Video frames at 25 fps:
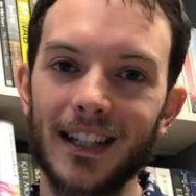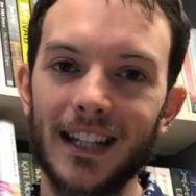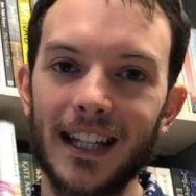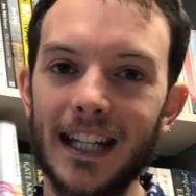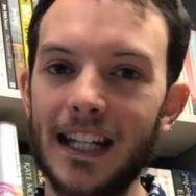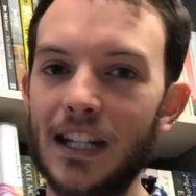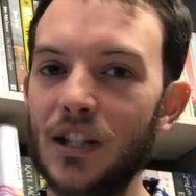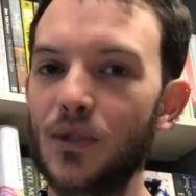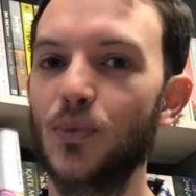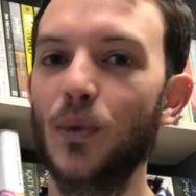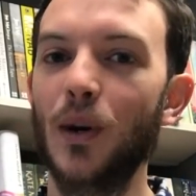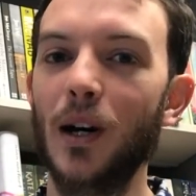
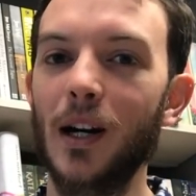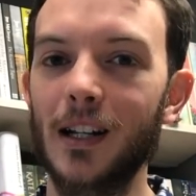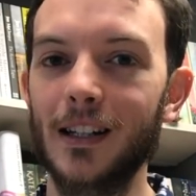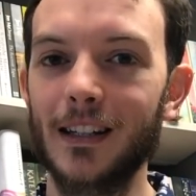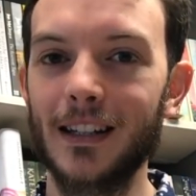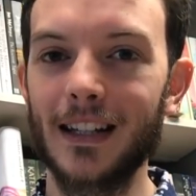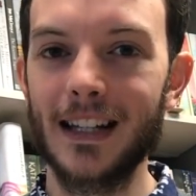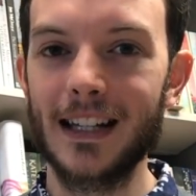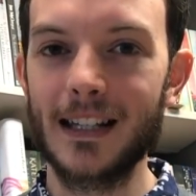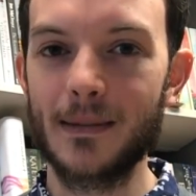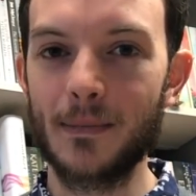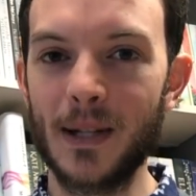each
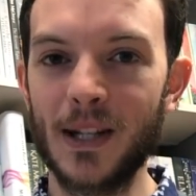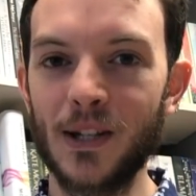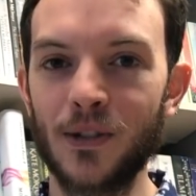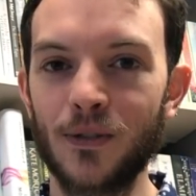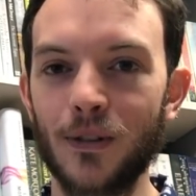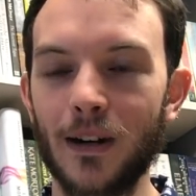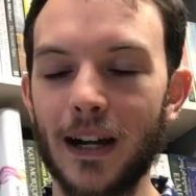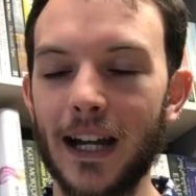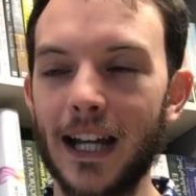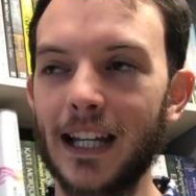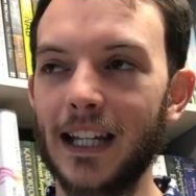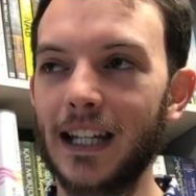one has been
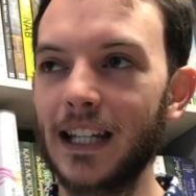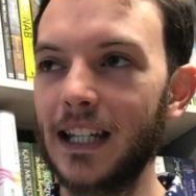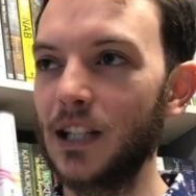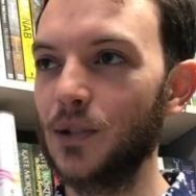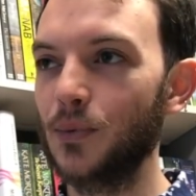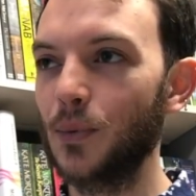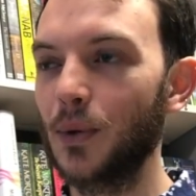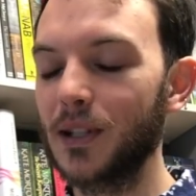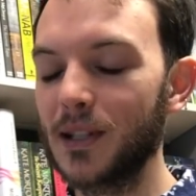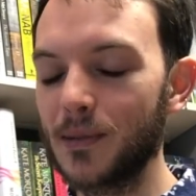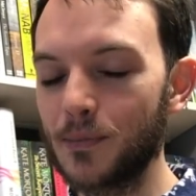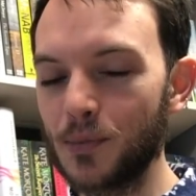great,
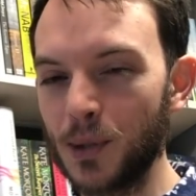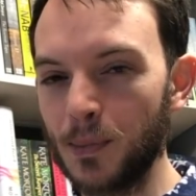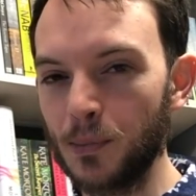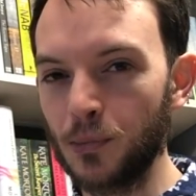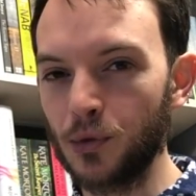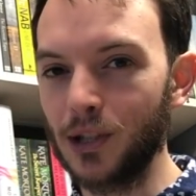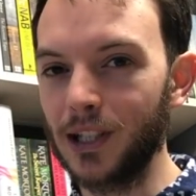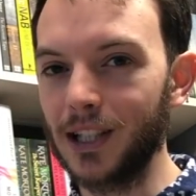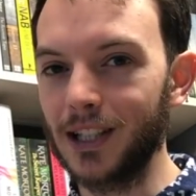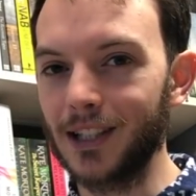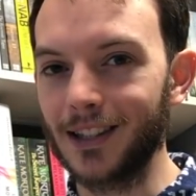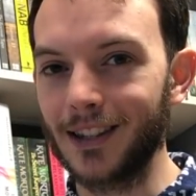each one has been
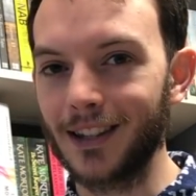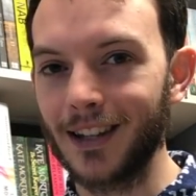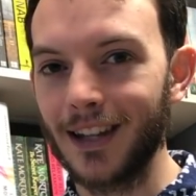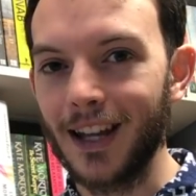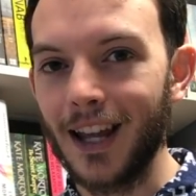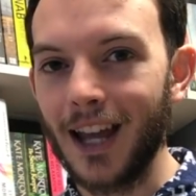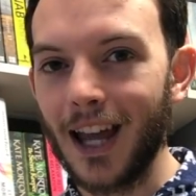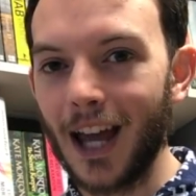brilliant,